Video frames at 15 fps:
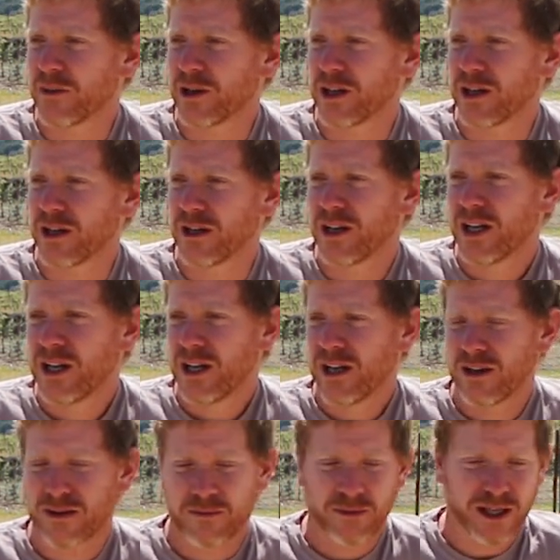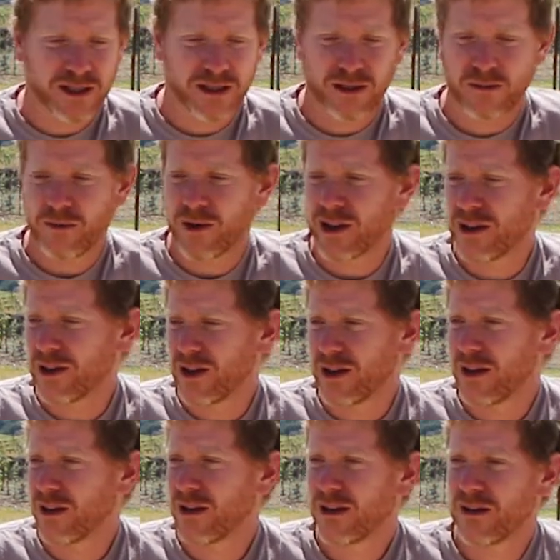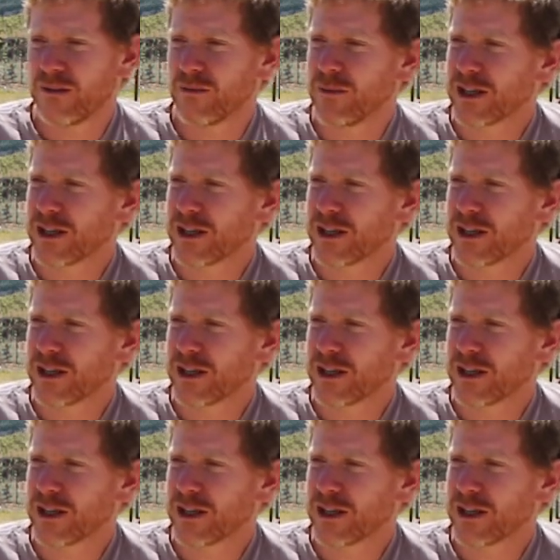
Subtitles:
We're going to either mix them with a